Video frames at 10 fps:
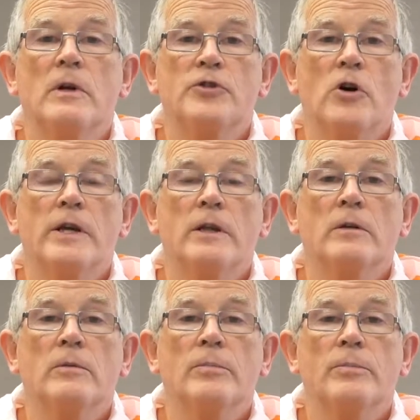drawing
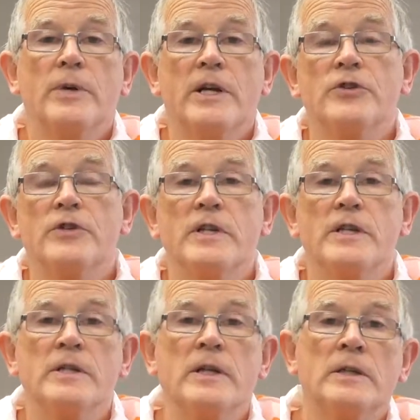their pictures and
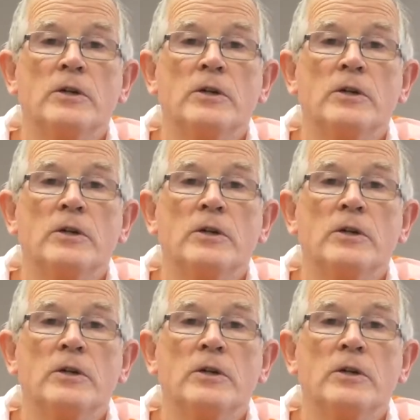this and that.